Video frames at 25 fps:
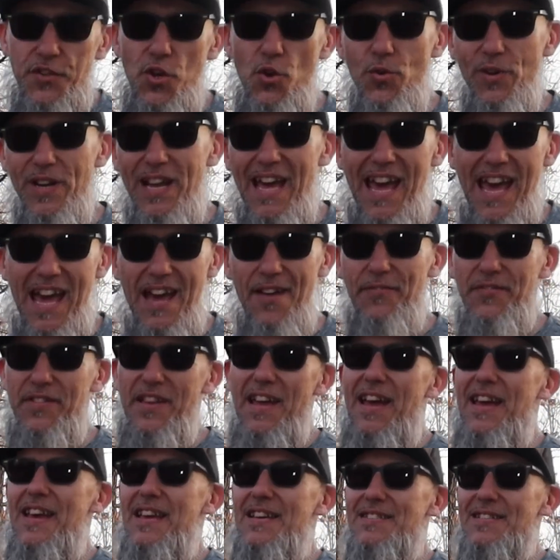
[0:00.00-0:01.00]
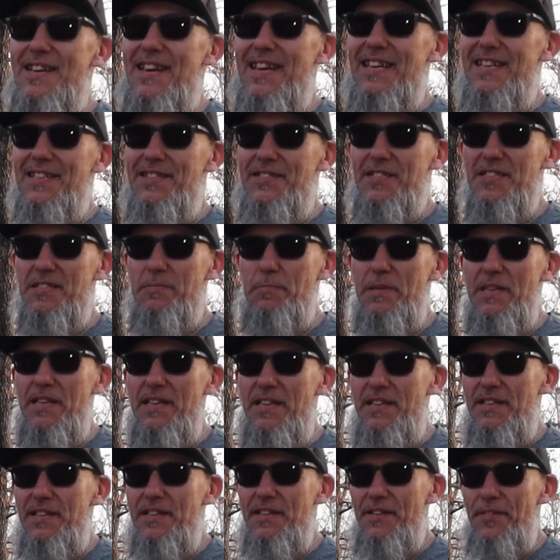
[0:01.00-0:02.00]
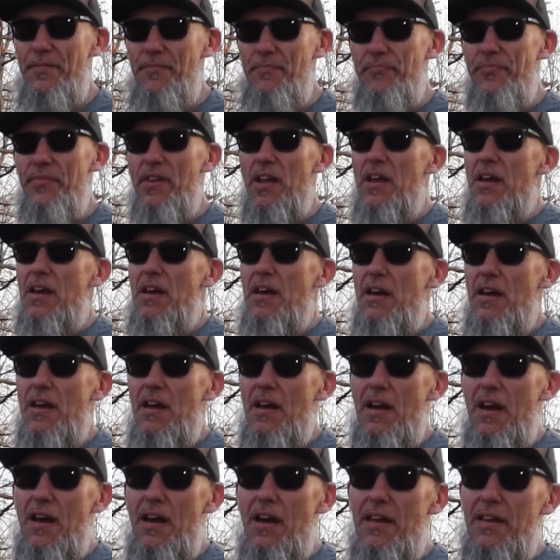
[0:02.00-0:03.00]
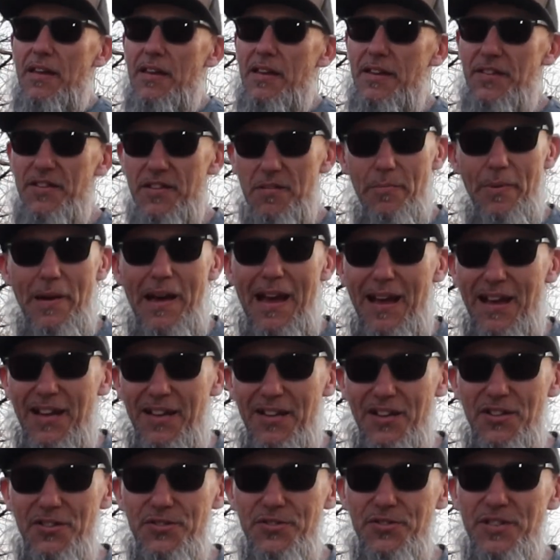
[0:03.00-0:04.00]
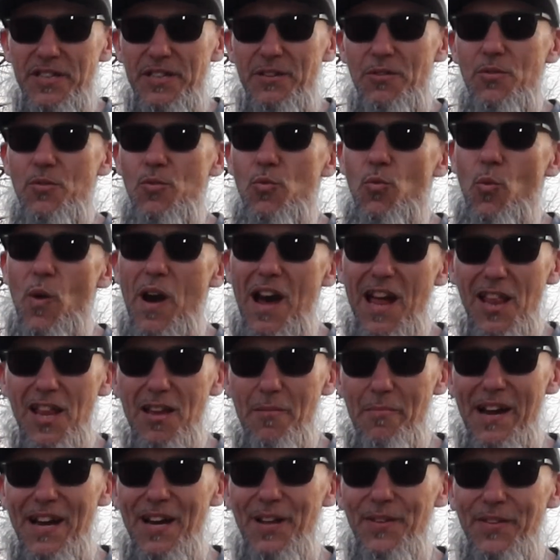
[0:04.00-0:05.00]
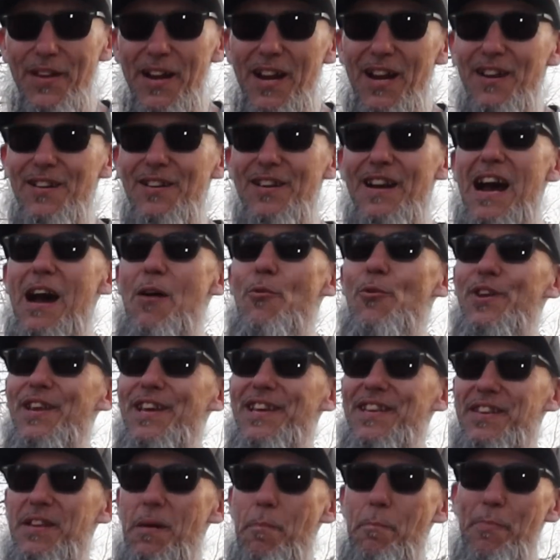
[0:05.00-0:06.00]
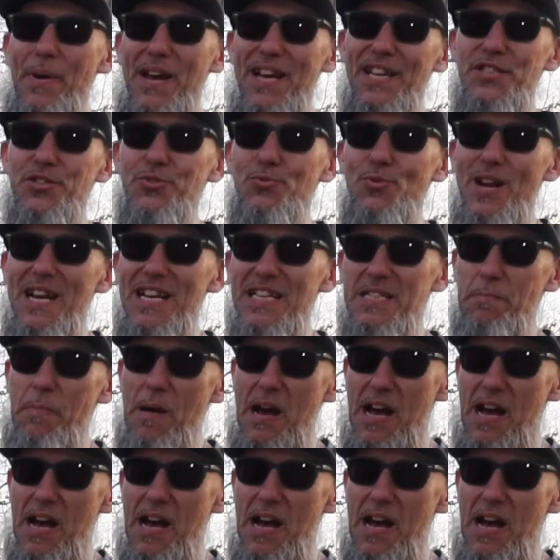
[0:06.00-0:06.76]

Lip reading: 2.5 days I get to spend in the backcountry. While I'm out there, I want to get the best rest